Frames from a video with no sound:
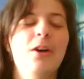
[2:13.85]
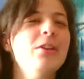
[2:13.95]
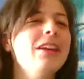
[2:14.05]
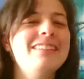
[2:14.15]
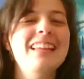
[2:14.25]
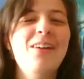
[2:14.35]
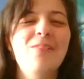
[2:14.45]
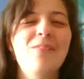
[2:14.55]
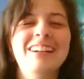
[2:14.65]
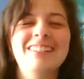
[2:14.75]
oh, that's
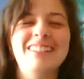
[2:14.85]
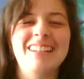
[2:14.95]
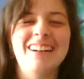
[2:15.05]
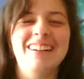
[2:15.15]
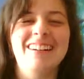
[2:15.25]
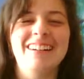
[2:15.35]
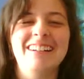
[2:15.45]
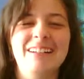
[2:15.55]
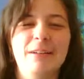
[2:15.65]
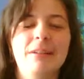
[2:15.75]
that weird
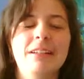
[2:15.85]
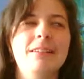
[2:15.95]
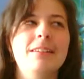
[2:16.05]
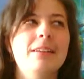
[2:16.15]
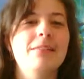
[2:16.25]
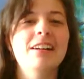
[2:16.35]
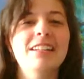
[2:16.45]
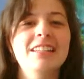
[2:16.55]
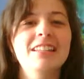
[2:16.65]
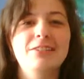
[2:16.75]
song, and I'm like,
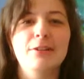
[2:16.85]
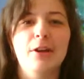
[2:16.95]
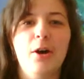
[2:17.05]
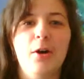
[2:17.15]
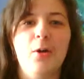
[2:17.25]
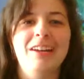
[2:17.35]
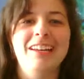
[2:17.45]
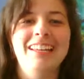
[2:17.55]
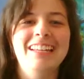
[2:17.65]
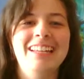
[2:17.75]
well, at least you know
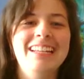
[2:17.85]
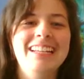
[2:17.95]
it.